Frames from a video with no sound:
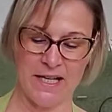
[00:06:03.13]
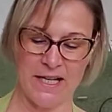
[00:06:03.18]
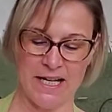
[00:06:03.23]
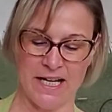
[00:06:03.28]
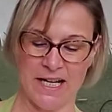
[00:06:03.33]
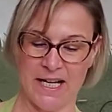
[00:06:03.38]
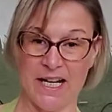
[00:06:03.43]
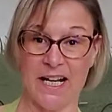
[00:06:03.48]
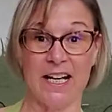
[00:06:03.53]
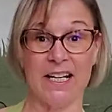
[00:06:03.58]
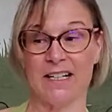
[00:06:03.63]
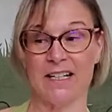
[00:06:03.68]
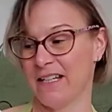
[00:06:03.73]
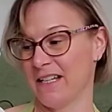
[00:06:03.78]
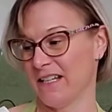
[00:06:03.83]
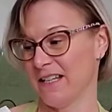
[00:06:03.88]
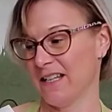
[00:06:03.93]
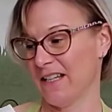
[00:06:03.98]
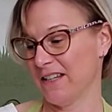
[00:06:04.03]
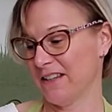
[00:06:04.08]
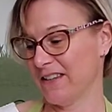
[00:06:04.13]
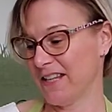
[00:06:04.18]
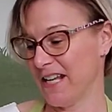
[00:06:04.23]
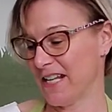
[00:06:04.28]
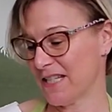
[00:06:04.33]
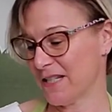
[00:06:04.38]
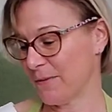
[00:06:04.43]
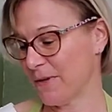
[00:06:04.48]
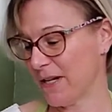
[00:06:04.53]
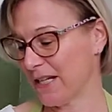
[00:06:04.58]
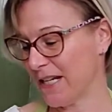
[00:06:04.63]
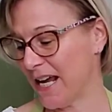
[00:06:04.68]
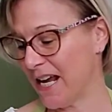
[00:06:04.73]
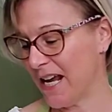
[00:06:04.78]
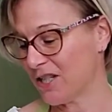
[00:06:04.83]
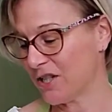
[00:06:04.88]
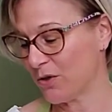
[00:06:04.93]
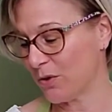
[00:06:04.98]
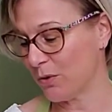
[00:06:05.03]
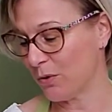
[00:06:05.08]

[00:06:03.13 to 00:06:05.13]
and that's what castor